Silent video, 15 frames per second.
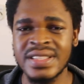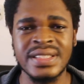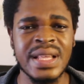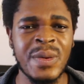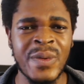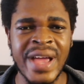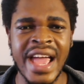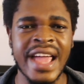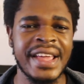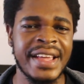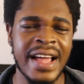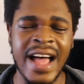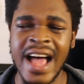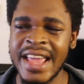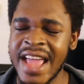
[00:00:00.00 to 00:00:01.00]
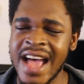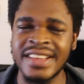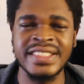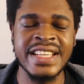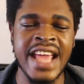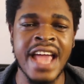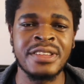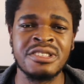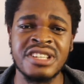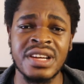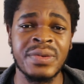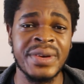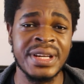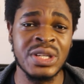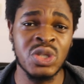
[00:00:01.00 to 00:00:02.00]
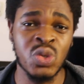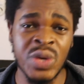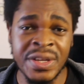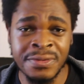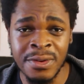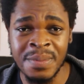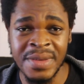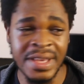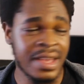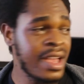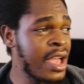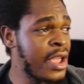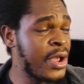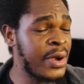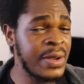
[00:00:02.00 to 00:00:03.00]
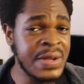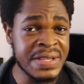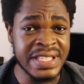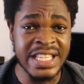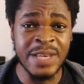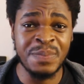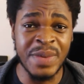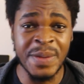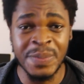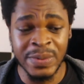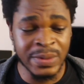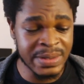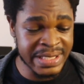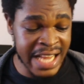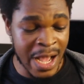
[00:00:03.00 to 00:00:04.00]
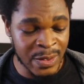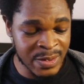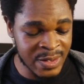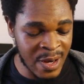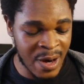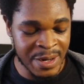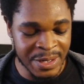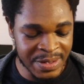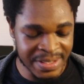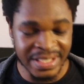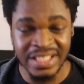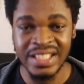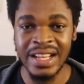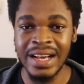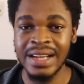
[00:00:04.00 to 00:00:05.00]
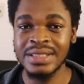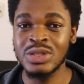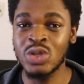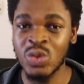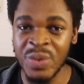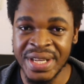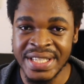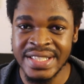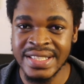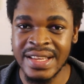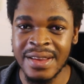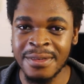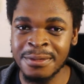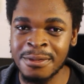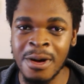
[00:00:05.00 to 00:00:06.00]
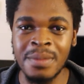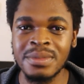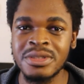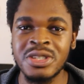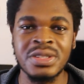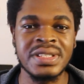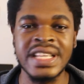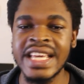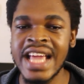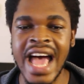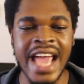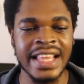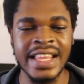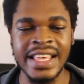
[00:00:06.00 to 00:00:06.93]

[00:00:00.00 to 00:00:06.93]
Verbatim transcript: the same way I, I asked A I to generate a tweet for me. You're gonna see people now start using tweets from just A I,